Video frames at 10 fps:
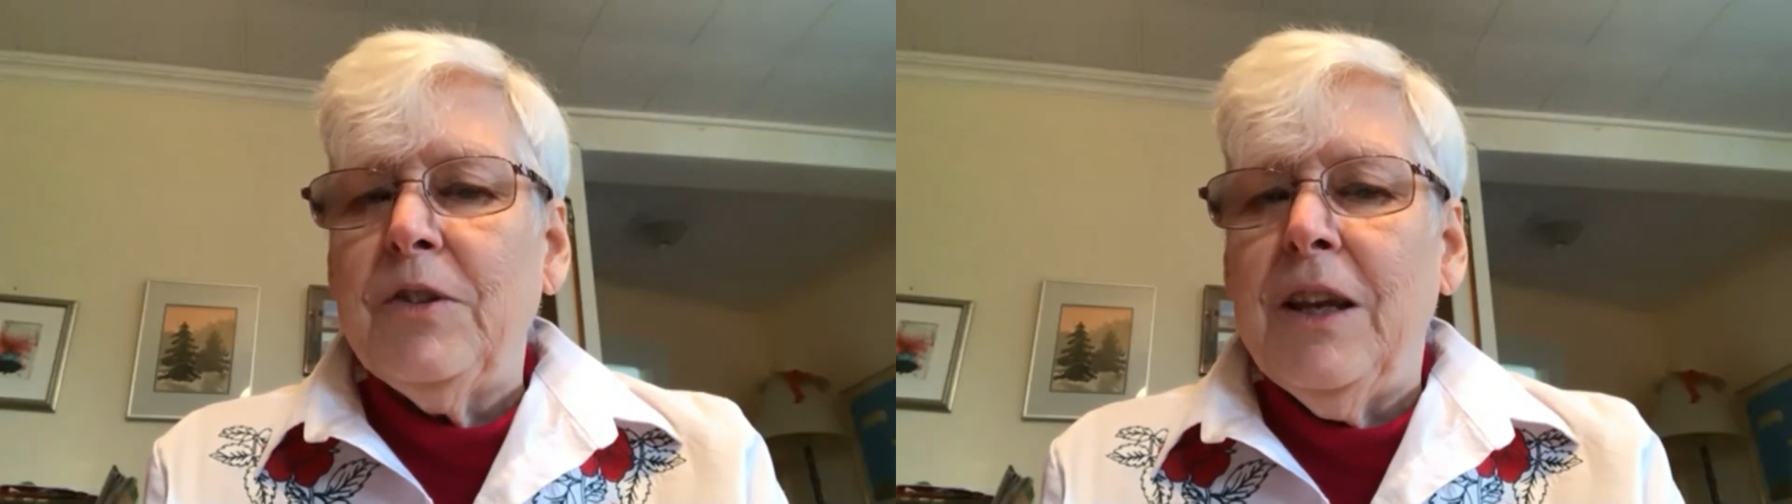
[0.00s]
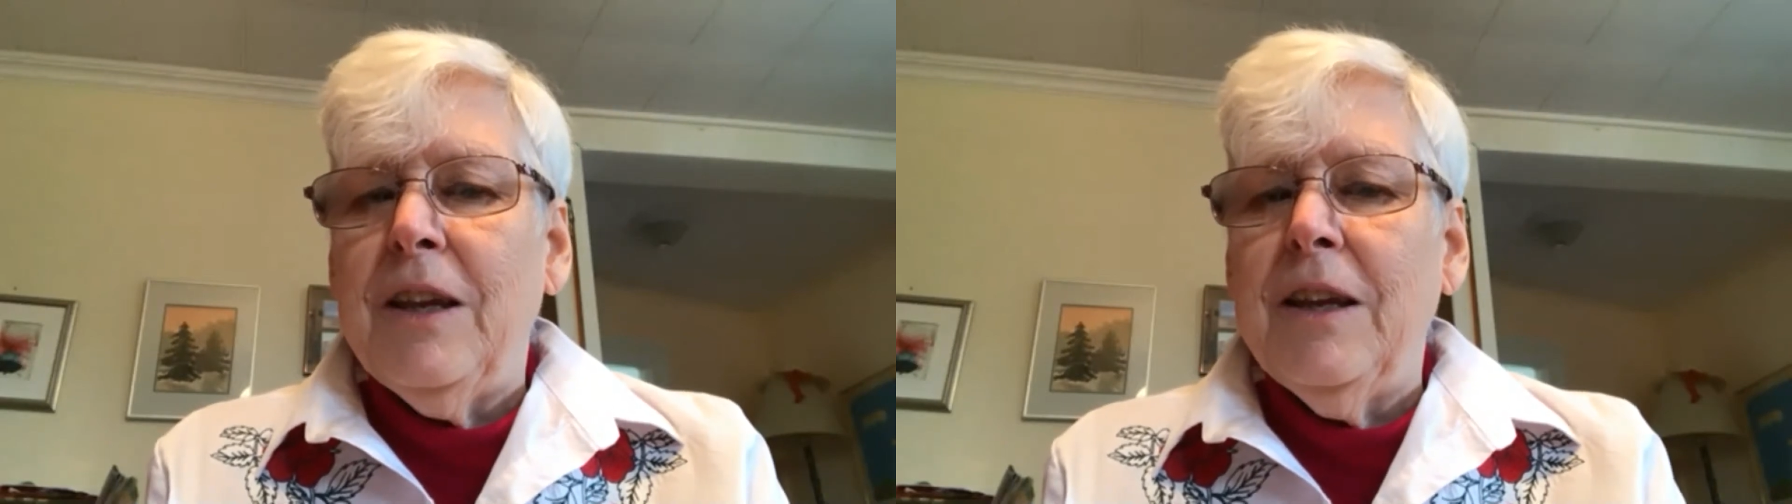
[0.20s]

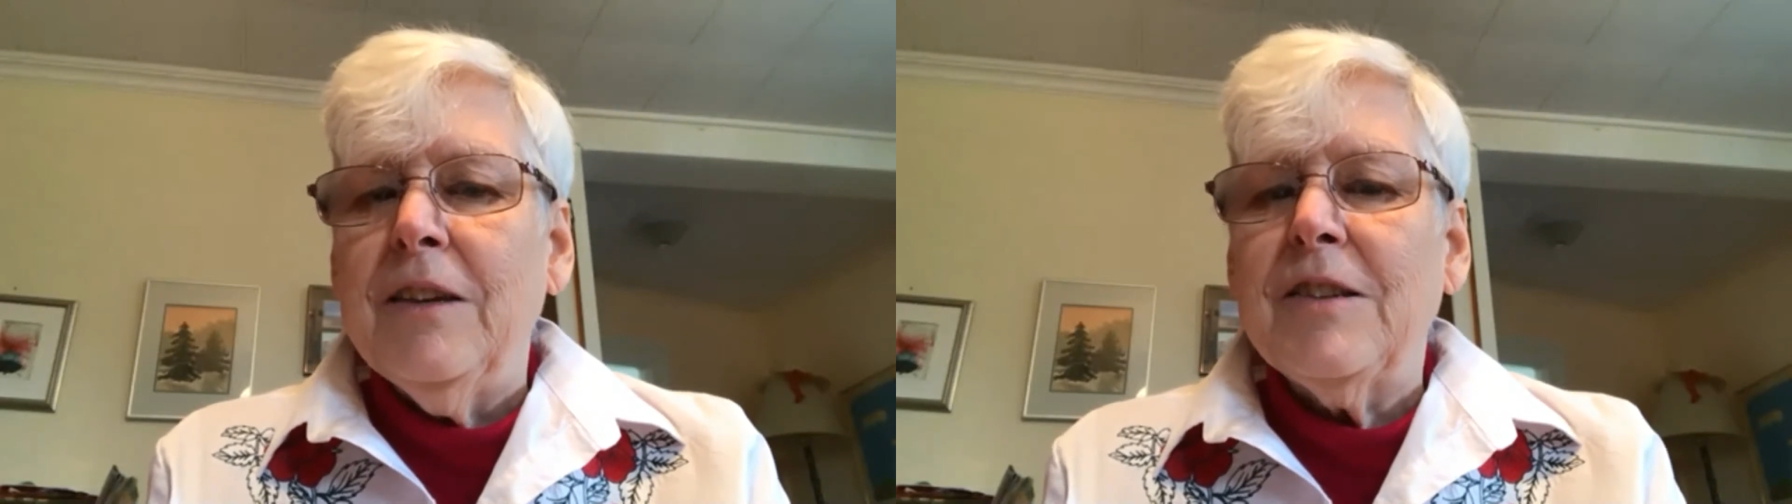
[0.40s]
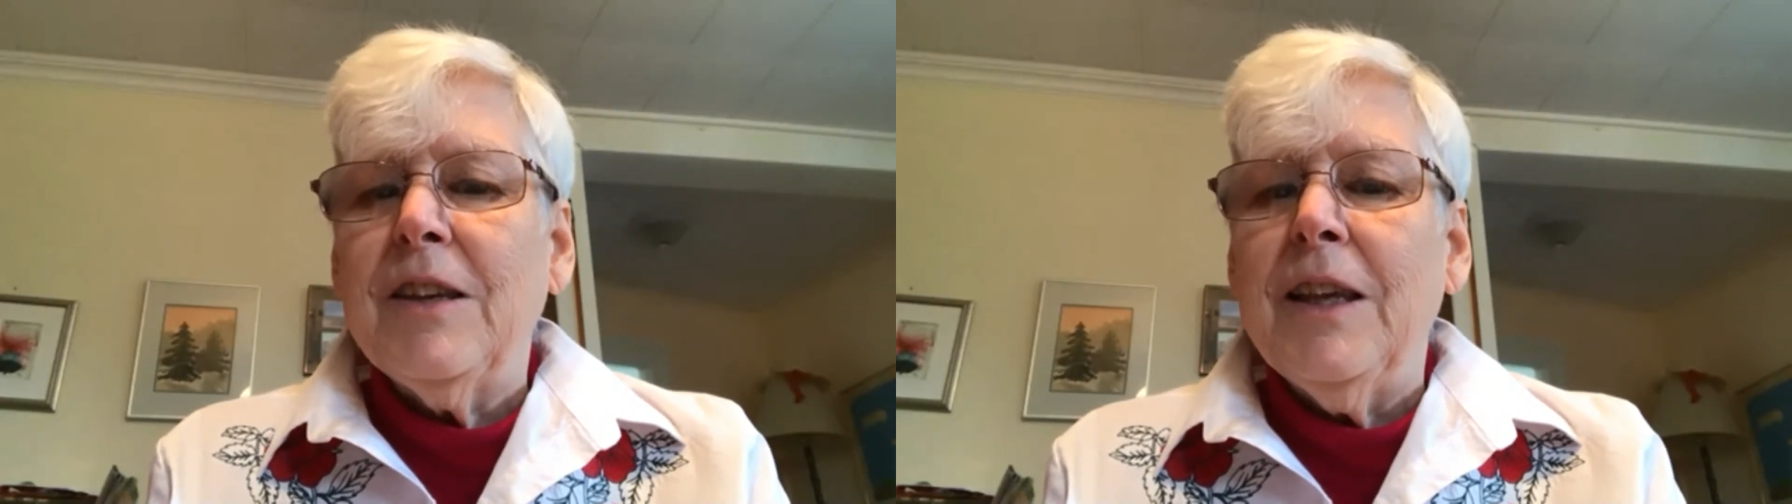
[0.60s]
taking
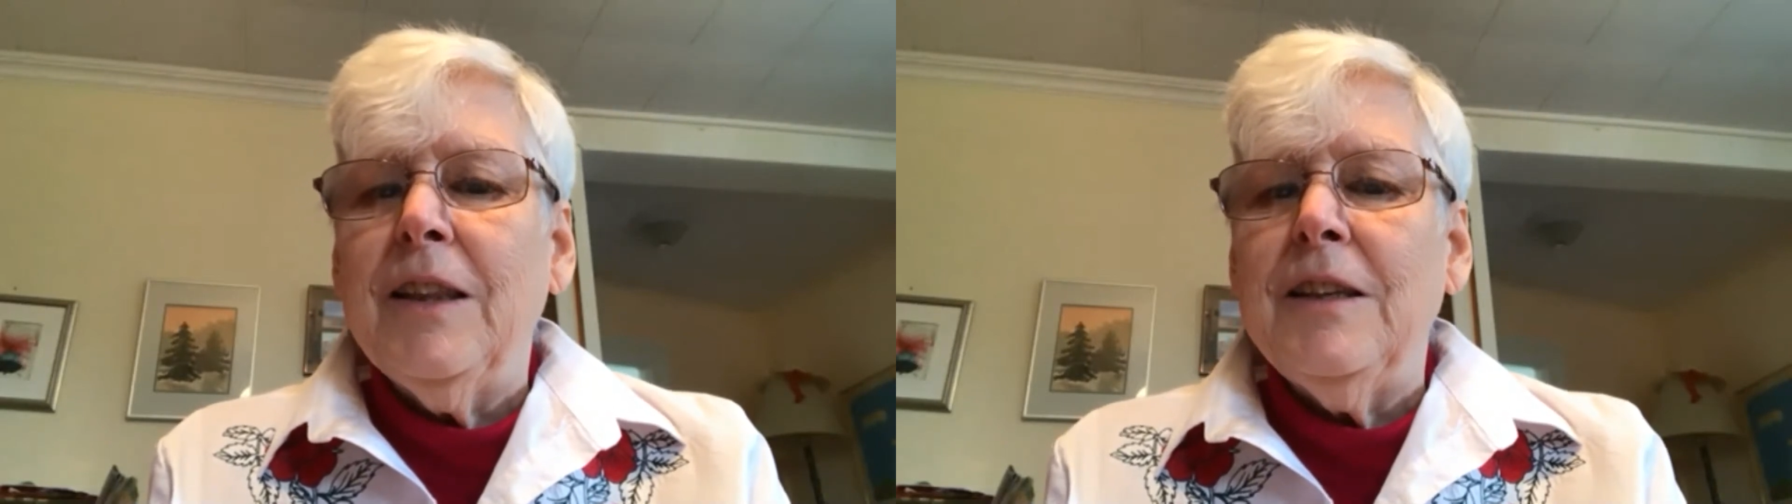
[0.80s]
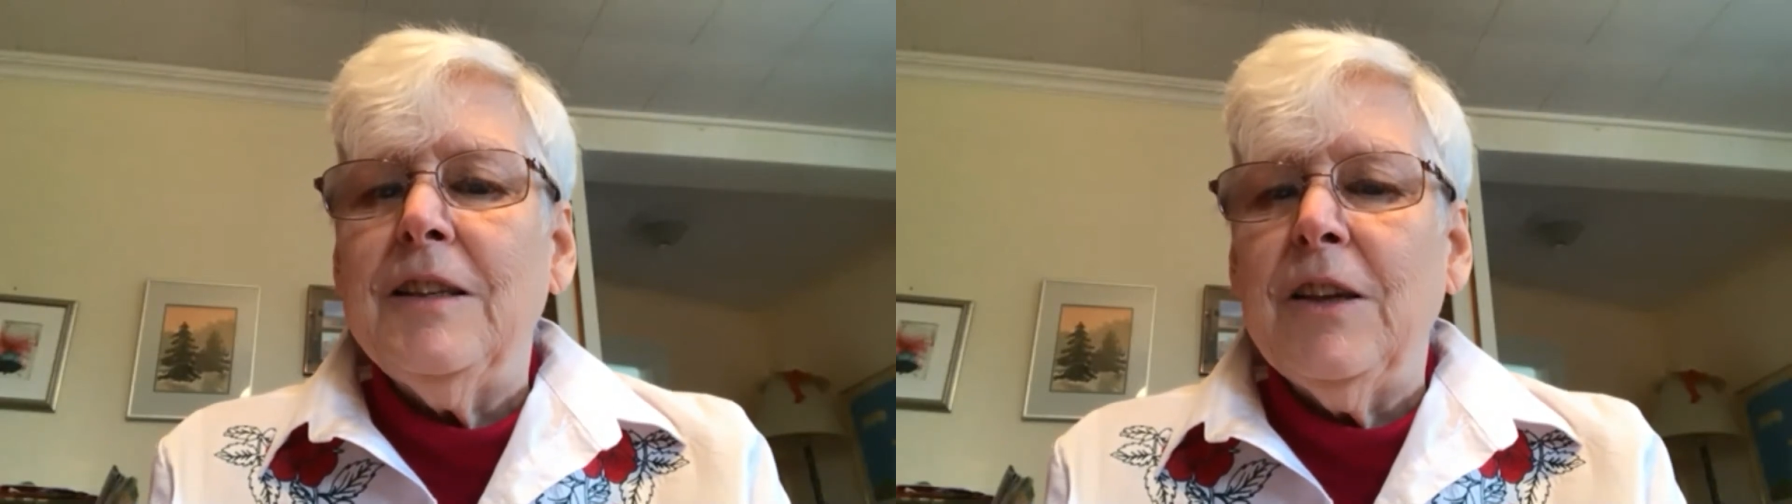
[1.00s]
a
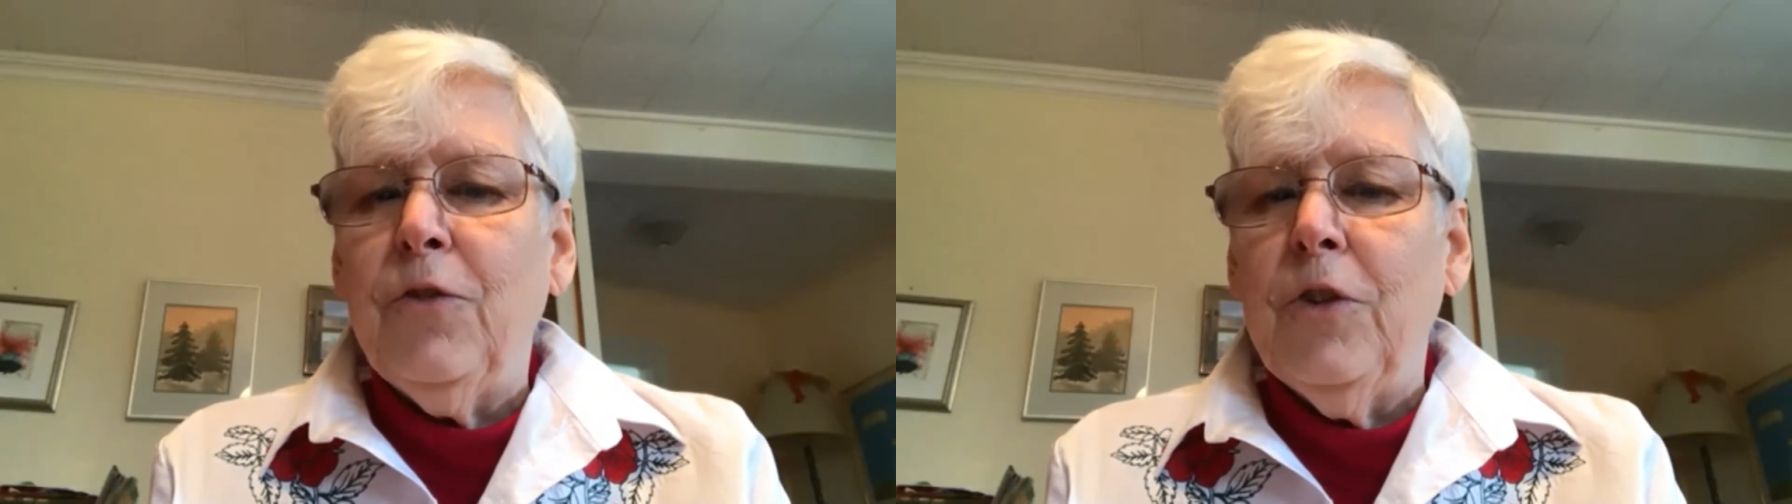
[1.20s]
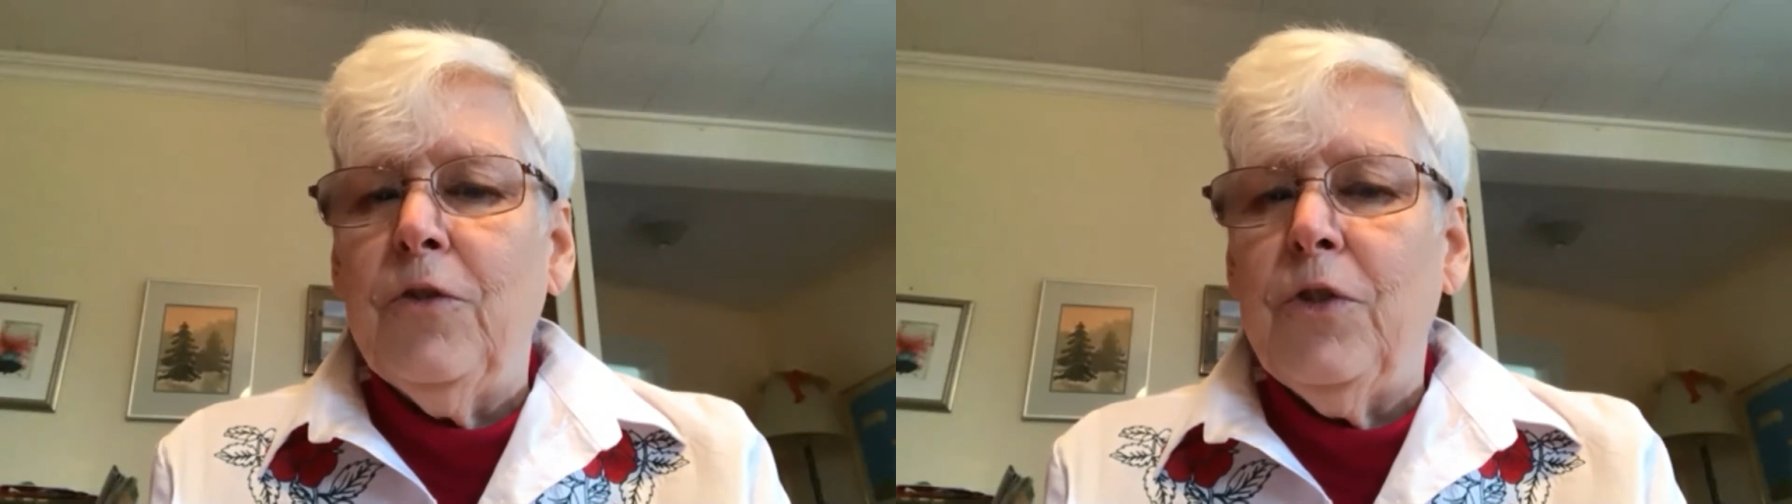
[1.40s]
slightly
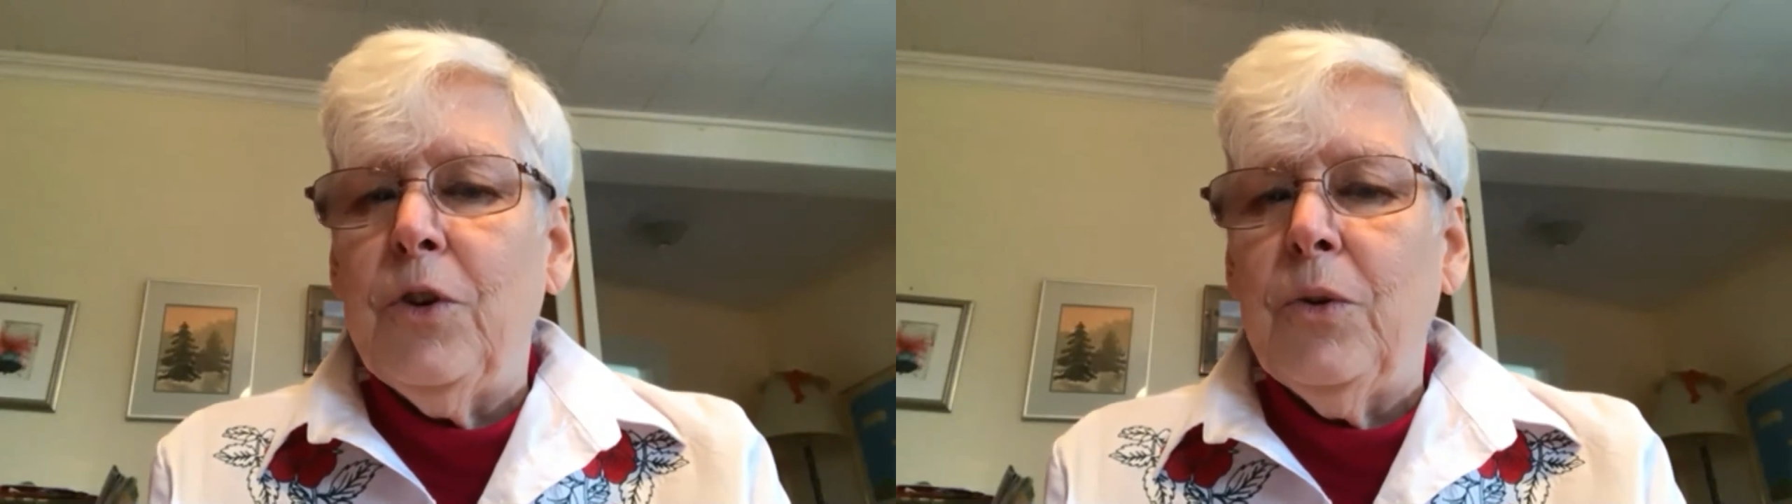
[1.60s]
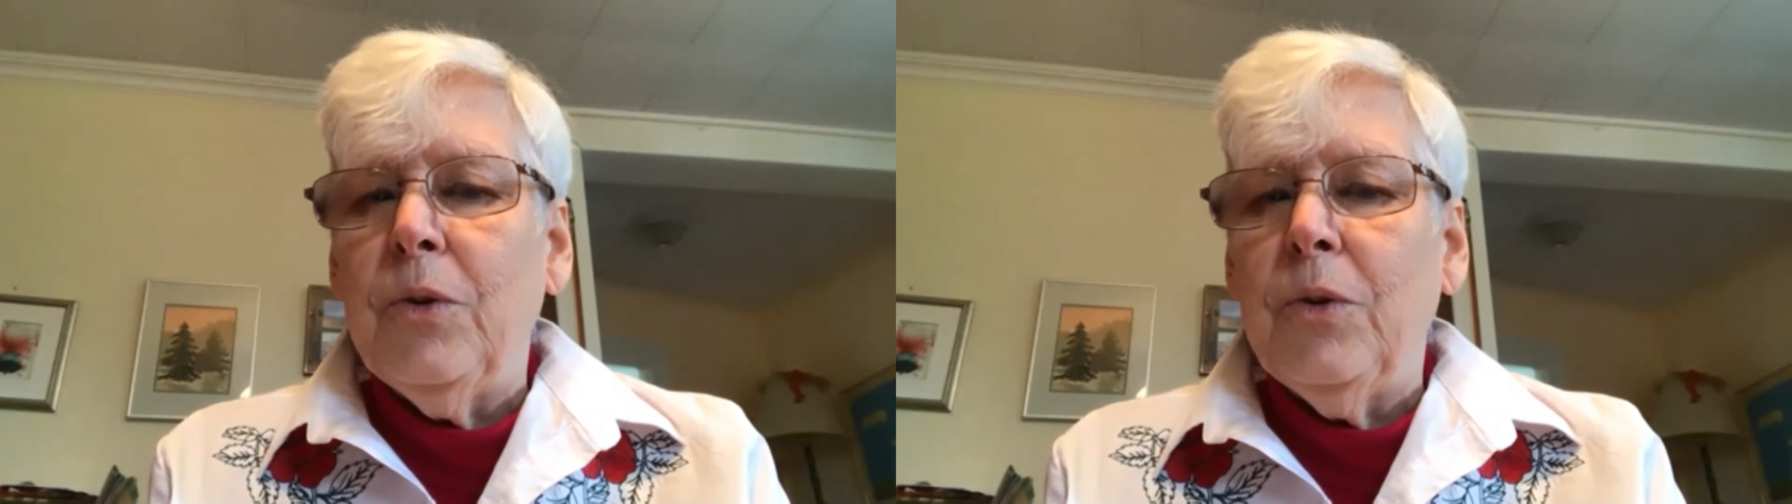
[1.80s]
different view.